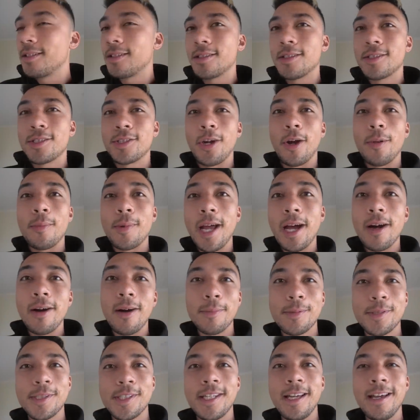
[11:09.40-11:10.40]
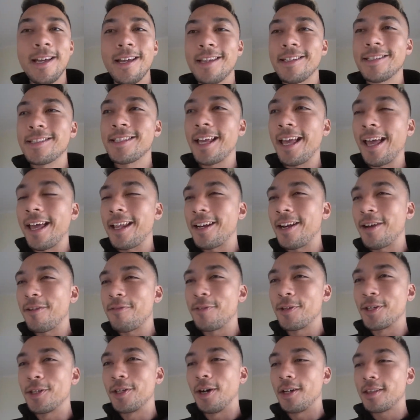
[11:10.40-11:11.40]
So I'm now upstairs, and I
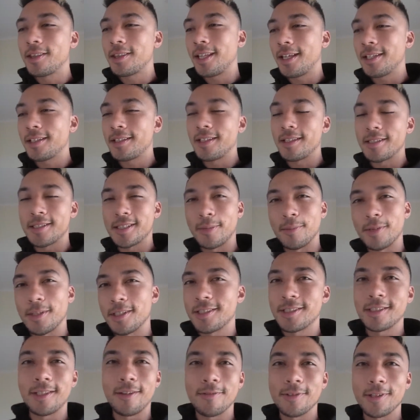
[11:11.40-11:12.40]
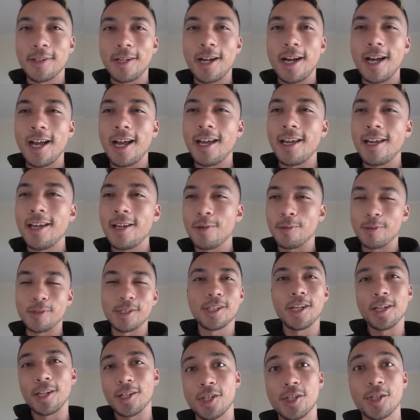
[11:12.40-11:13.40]
forgot that some of the stuff that I was
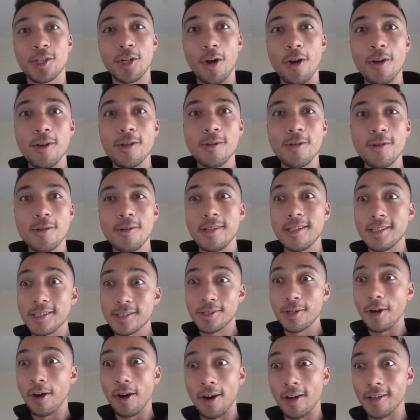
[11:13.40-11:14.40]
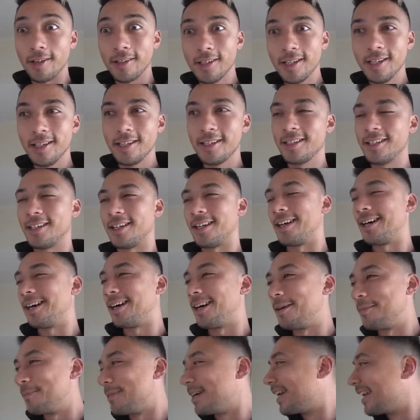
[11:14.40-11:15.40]
gonna show you is gone.
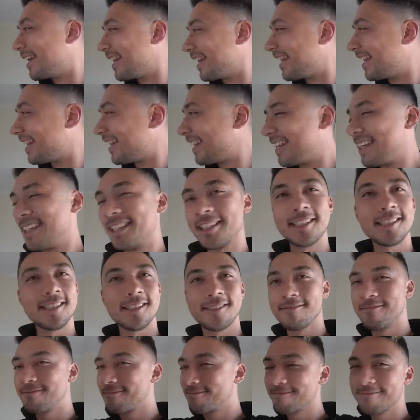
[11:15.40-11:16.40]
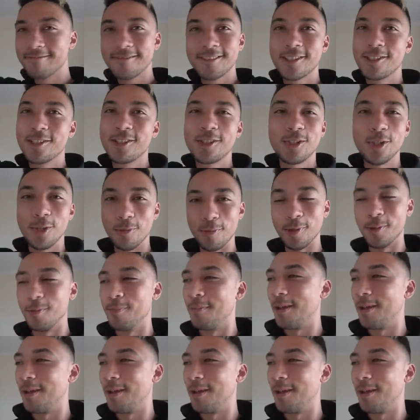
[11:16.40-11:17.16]
Um, just stupid